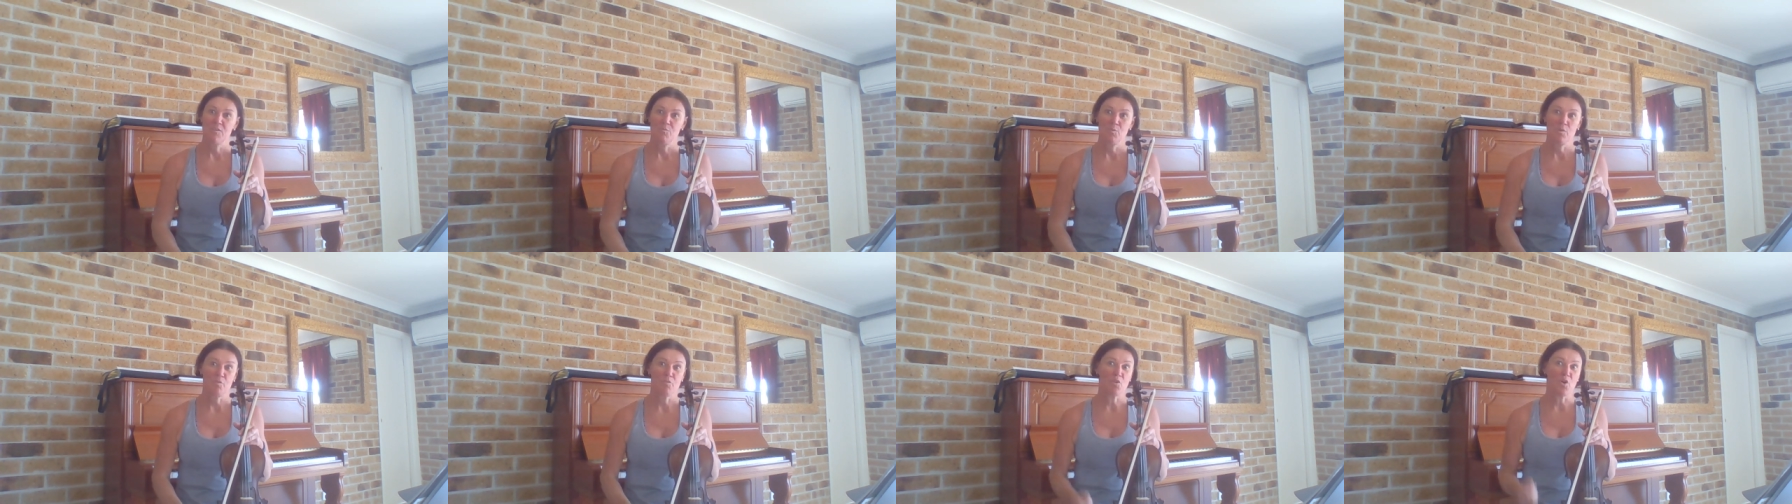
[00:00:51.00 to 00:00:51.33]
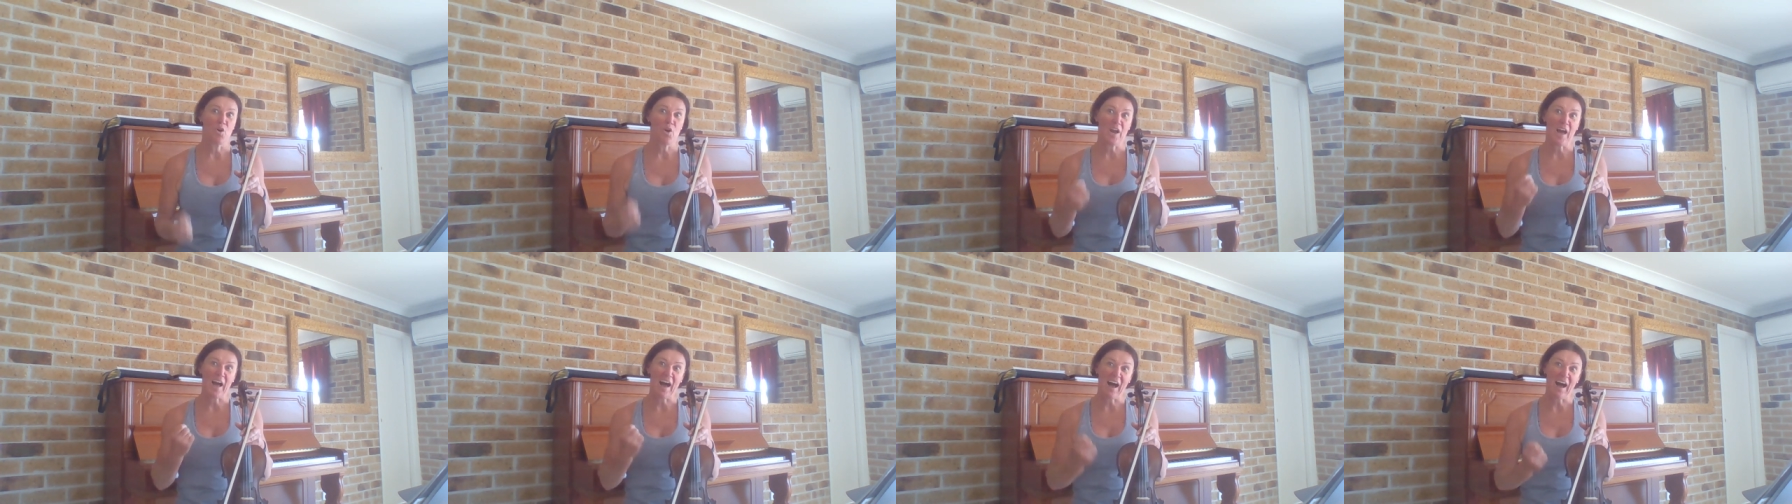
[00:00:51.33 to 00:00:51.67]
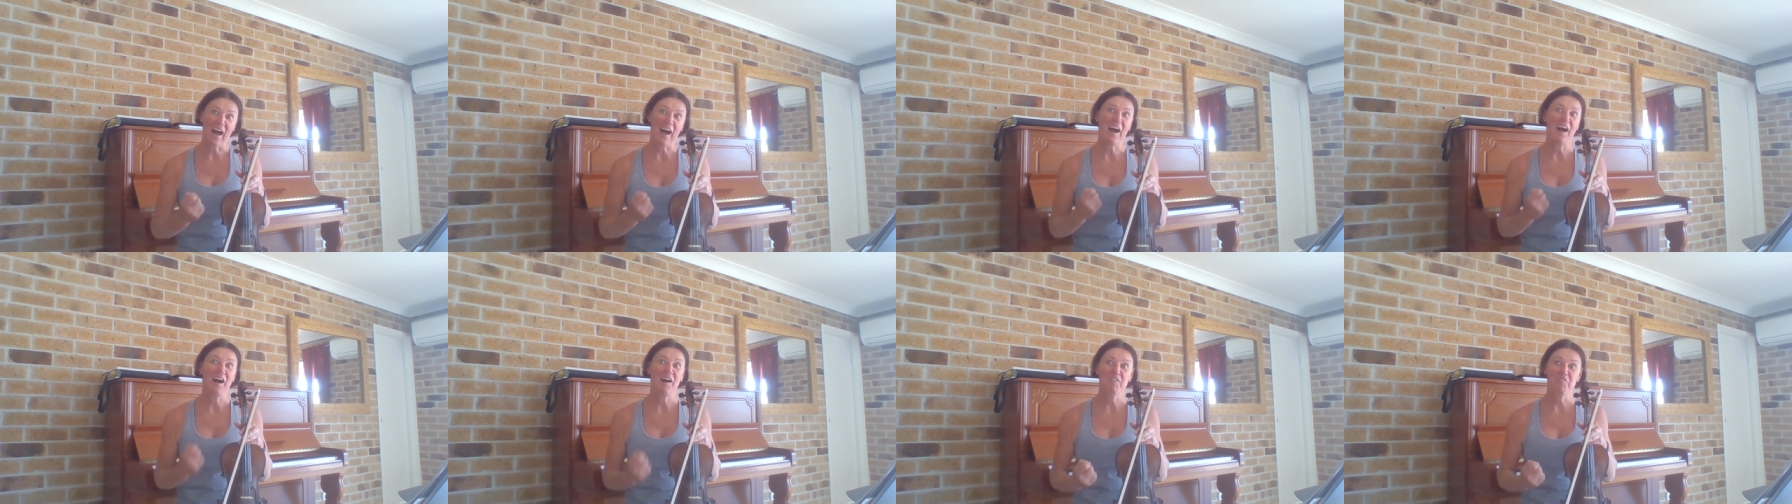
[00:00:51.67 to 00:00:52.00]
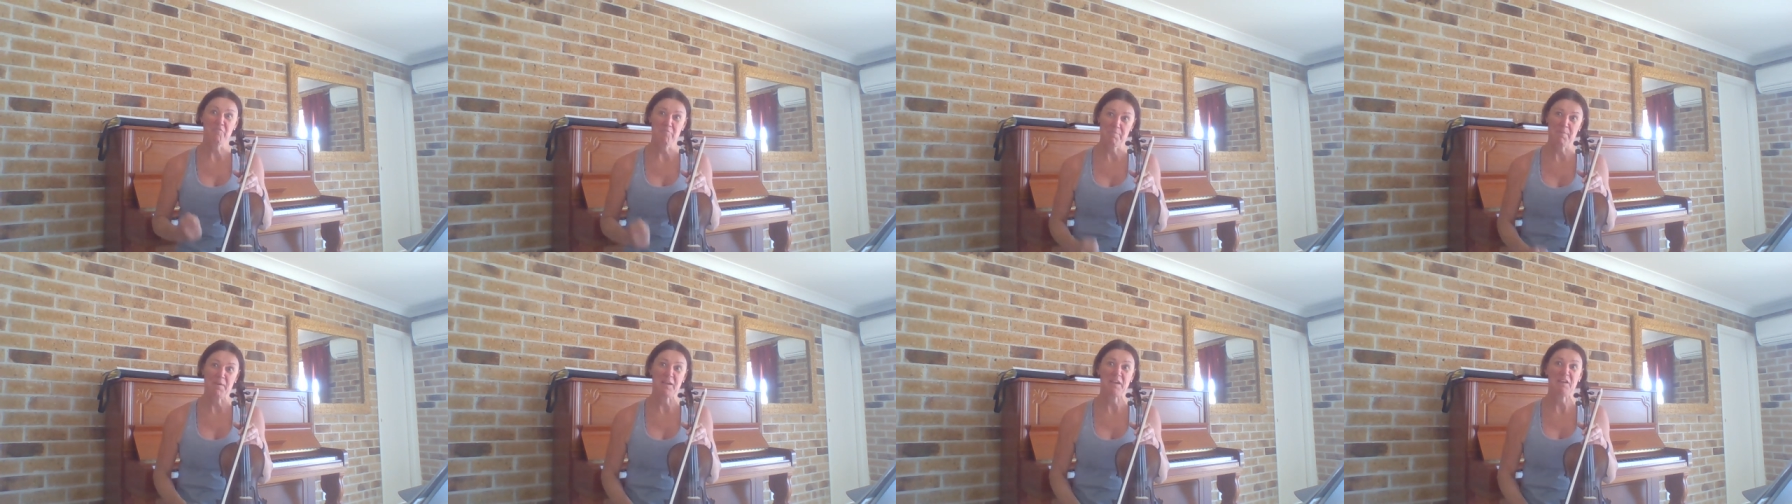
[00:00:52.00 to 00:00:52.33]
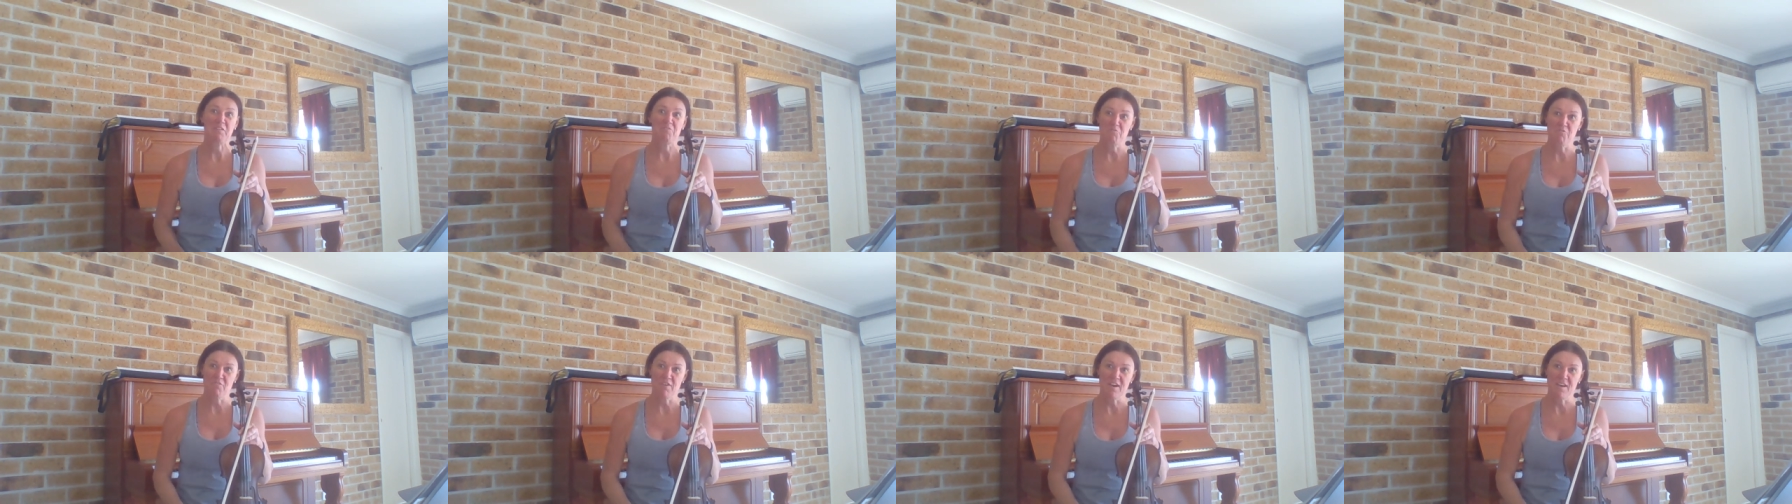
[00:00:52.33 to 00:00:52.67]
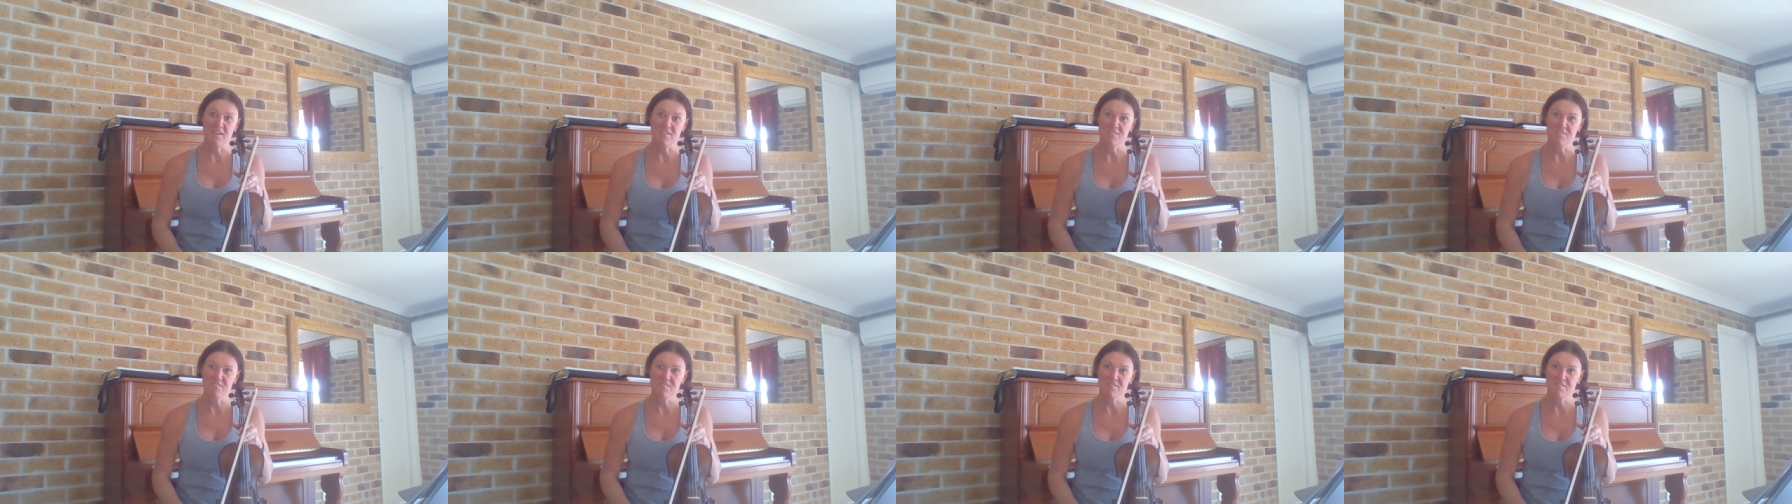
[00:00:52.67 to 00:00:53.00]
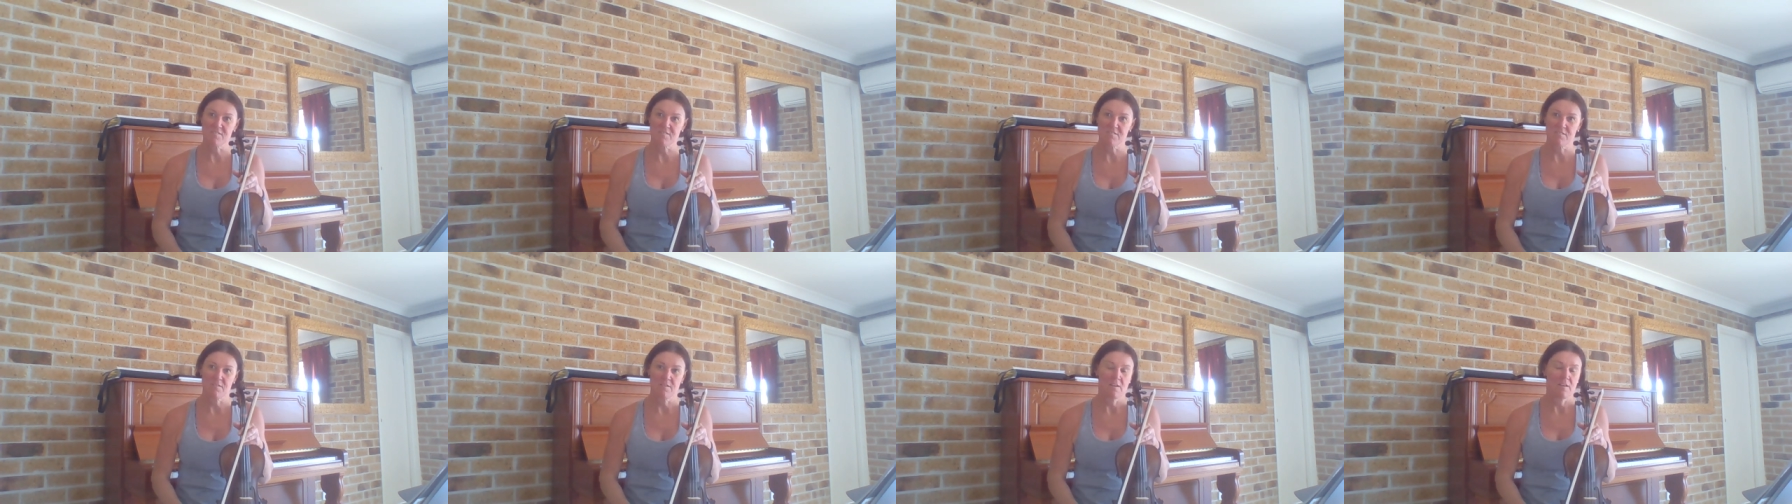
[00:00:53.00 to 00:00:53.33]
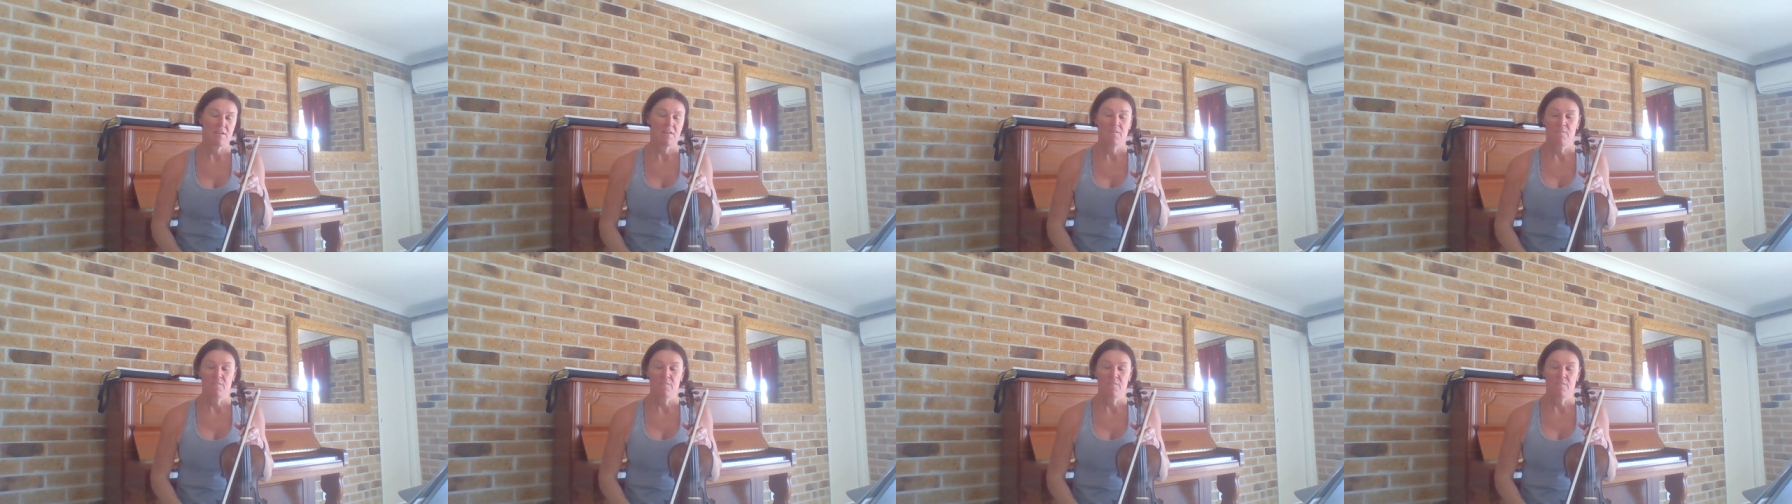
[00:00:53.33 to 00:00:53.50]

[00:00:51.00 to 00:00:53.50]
We've got half beat rests